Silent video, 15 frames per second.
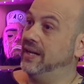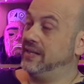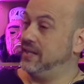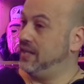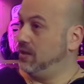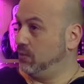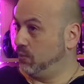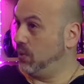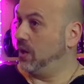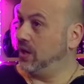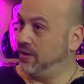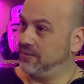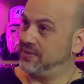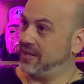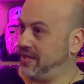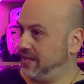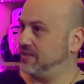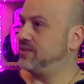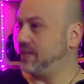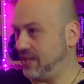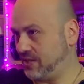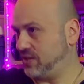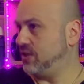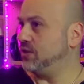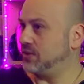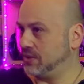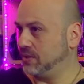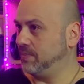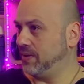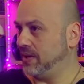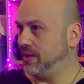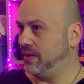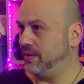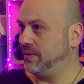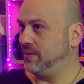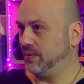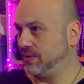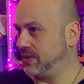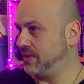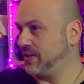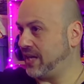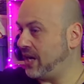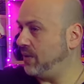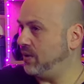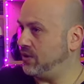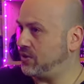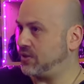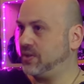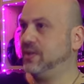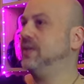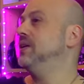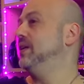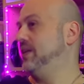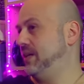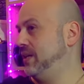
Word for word: And he arrives as they're searching the barn or the, the garage. Yeah.